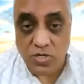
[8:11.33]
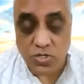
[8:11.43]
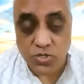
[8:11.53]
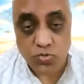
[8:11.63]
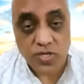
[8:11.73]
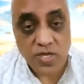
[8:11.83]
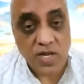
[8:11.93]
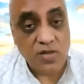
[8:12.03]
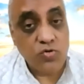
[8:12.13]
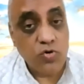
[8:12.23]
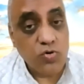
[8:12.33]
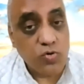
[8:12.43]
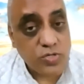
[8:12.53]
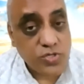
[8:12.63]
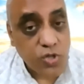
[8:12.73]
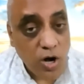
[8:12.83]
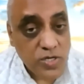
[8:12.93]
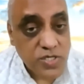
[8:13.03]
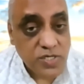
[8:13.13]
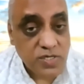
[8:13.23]
so there are no good
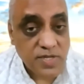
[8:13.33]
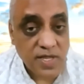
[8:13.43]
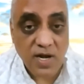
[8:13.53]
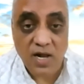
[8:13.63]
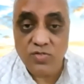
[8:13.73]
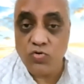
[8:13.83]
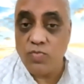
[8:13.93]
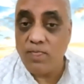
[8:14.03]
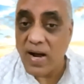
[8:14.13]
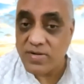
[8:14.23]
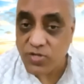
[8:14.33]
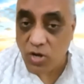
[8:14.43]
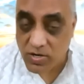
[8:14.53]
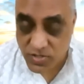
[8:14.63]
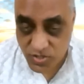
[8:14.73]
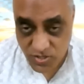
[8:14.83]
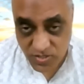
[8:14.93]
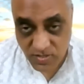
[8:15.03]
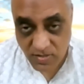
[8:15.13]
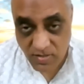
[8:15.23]
thoughts, there are no bad thoughts.